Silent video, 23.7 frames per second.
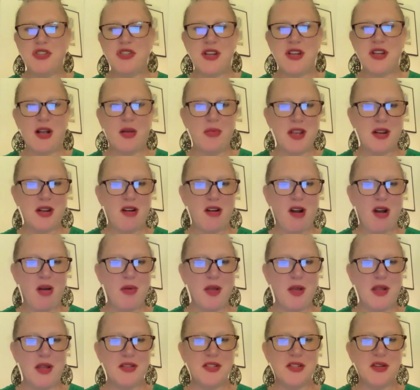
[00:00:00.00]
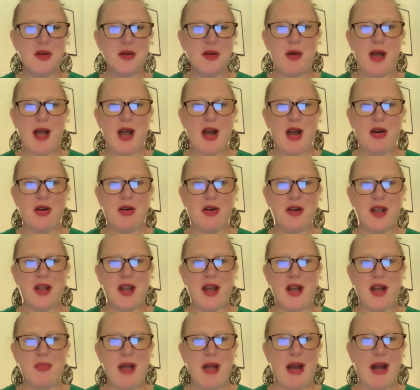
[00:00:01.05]
Michelle made a comment about
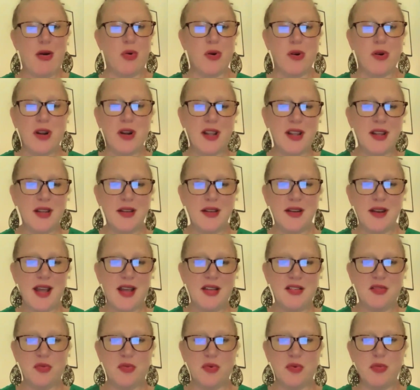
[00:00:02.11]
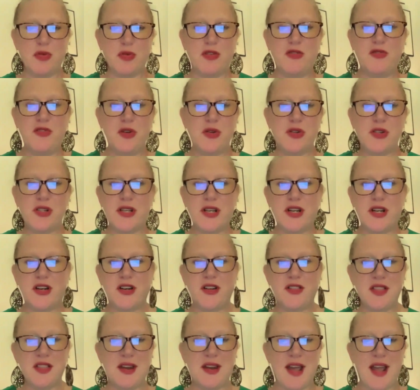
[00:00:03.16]
how Oregon has removed nuclear
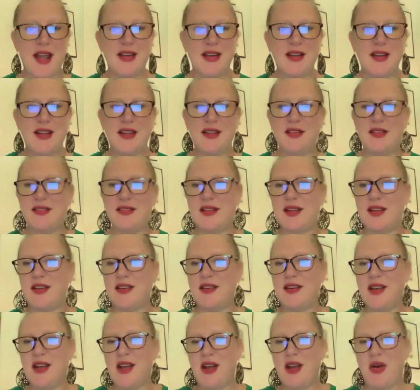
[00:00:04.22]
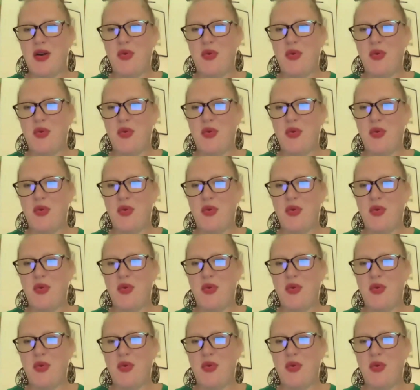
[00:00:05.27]
in the 90s and